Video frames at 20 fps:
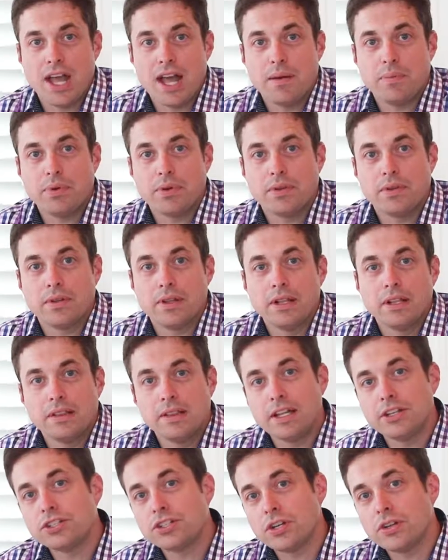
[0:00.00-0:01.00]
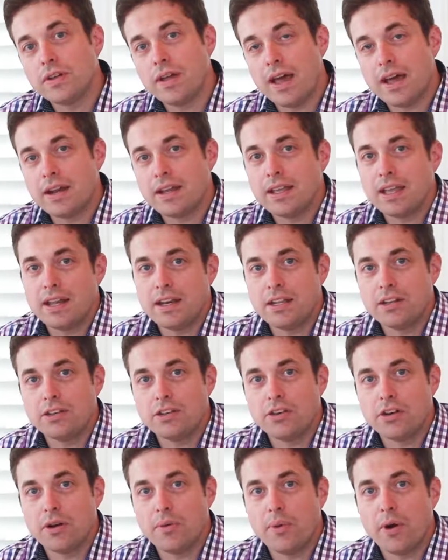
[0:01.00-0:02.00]
app, let's show you how to get
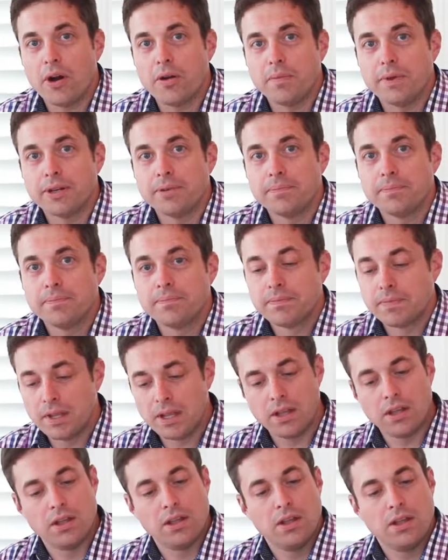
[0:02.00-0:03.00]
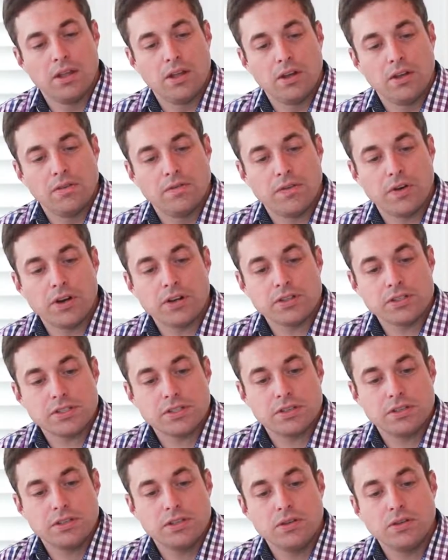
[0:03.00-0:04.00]
into your apartment.
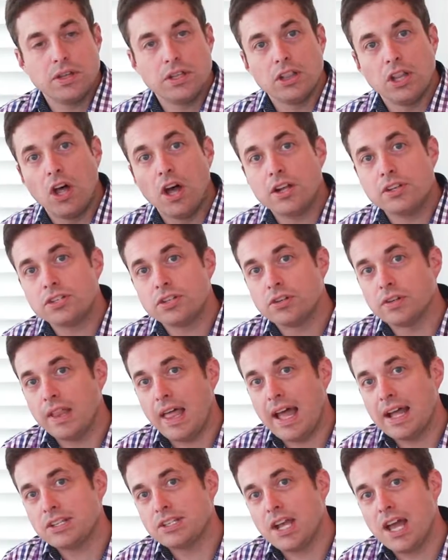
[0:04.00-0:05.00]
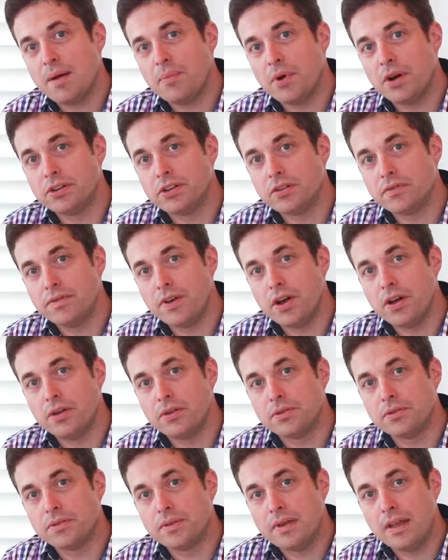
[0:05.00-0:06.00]
First, you can launch your Latch app on your
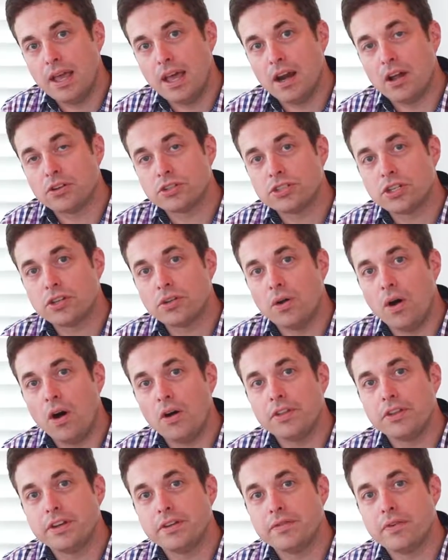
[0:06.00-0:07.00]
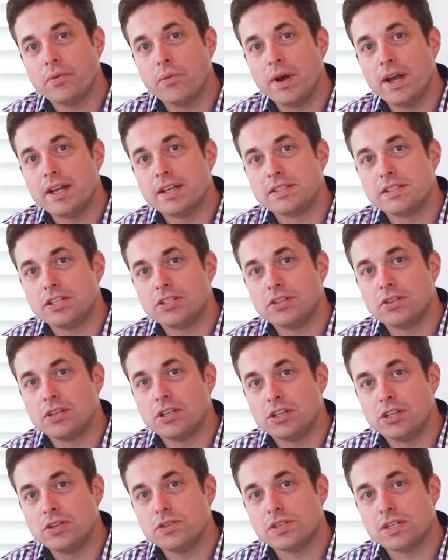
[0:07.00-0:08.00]
phone, and I'll show you all the different ways that you
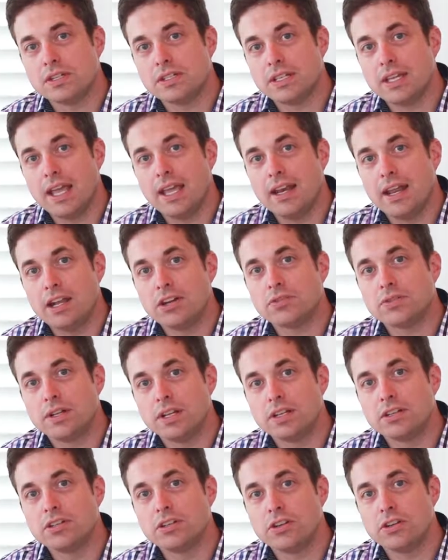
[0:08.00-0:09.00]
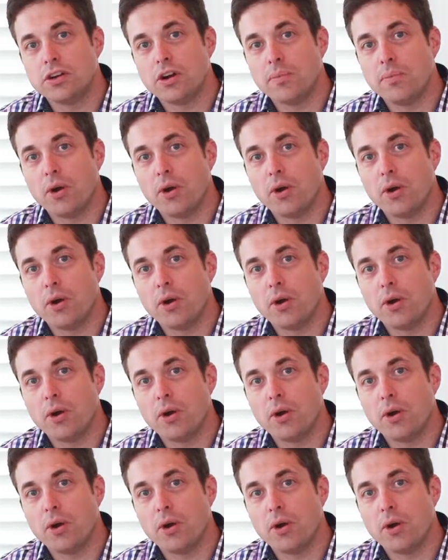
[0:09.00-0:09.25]
can use it to gain entry into your